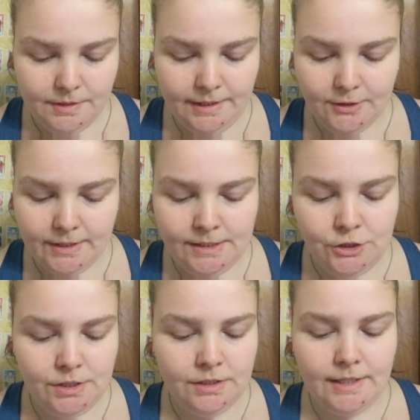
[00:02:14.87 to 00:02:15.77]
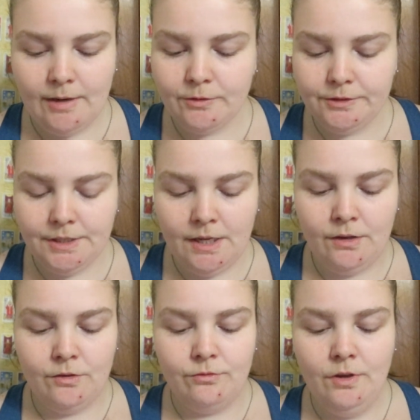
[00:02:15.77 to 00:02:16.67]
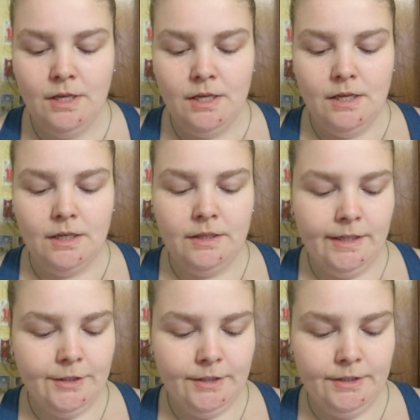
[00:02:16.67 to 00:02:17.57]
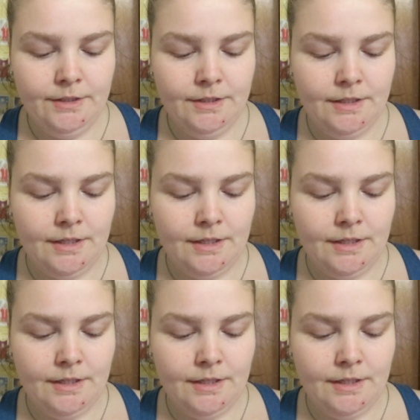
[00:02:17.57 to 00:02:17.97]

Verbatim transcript: clear kitchen counters of clutter,